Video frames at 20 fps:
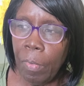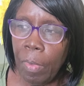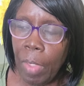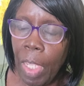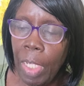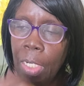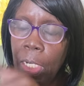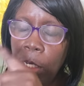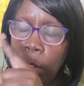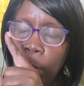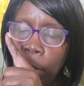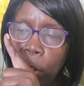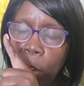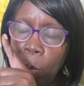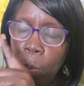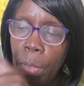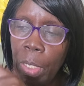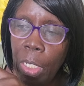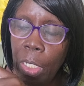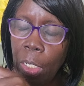And then you might go
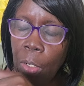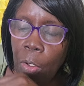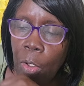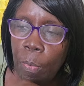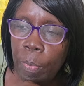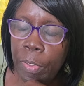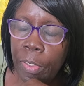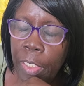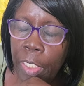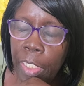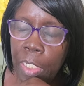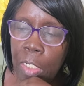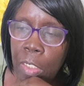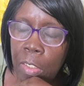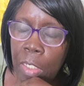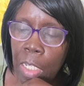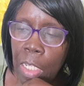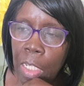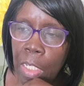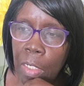build the upstairs
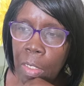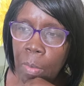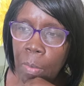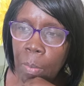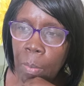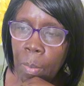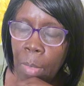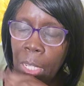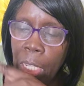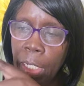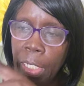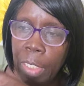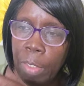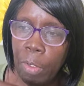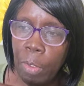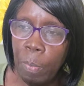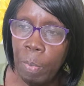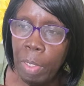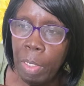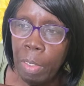
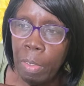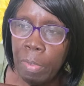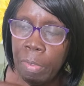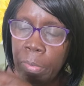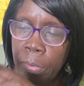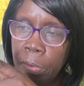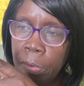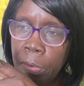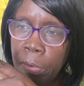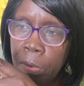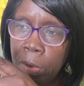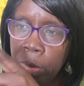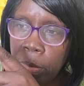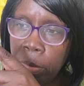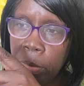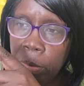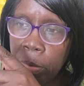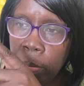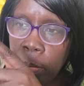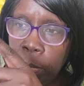market up as
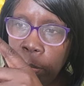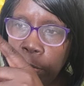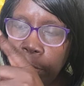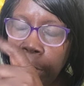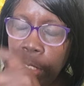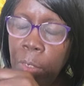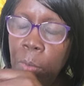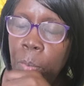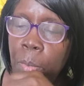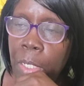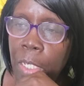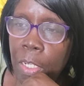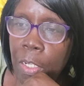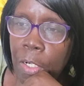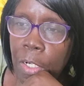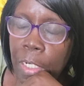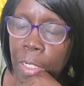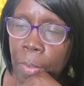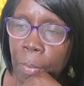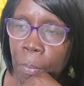St.
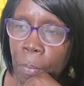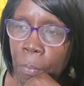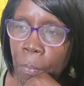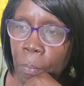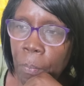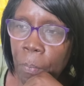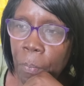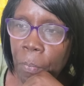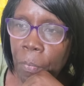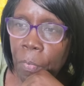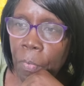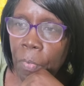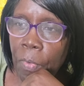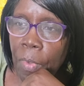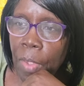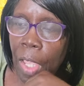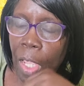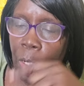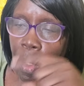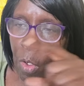Mary.
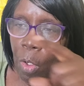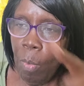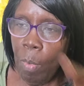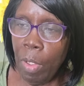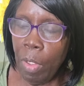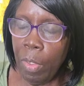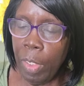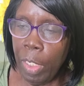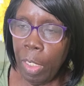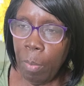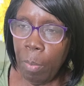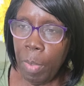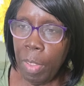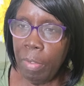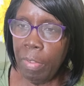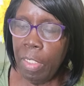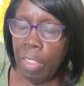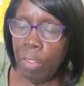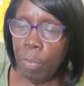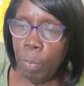And now you might give the
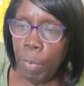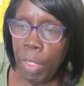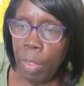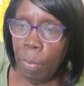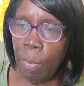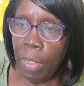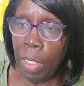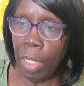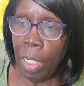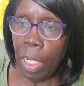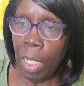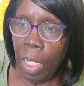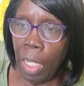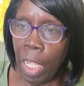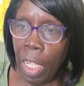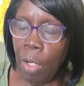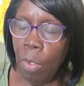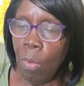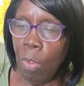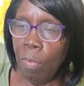business people
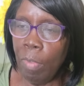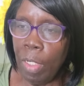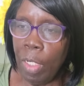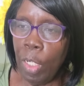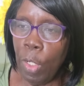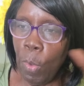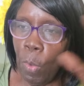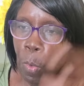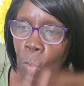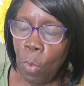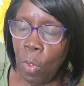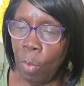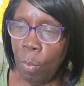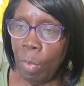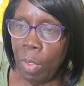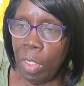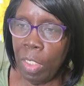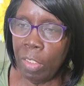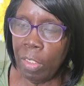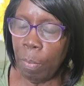Hanover their own
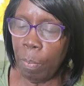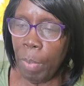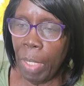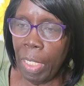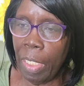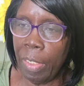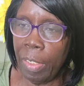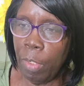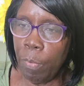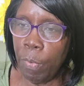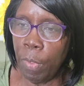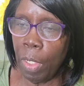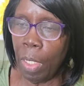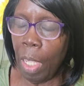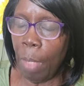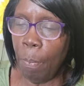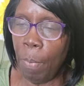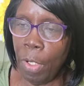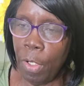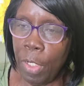municipality for
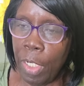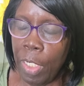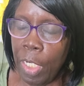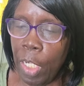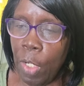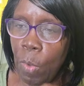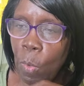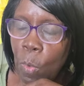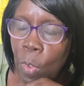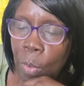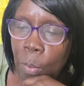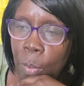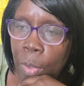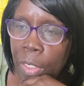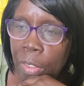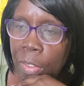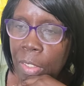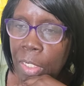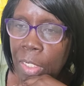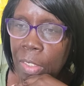operate their own
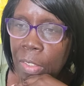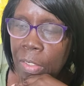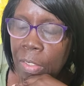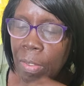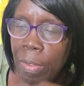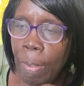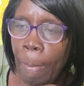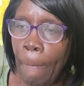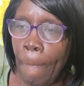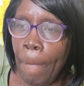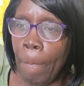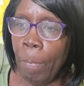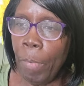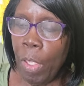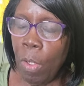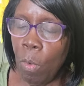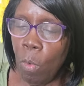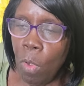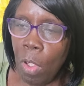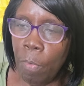business. So
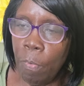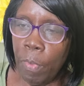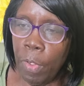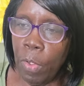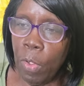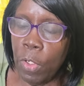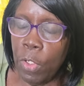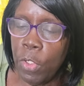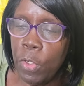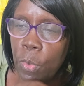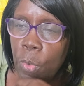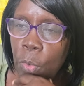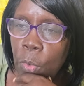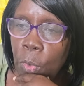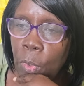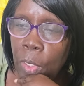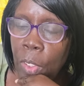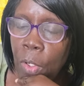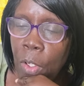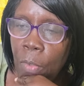they all have to go
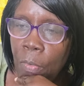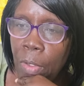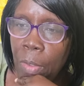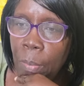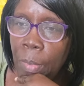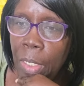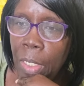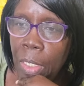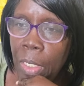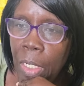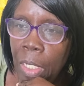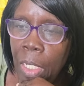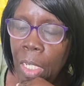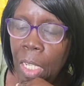through the government.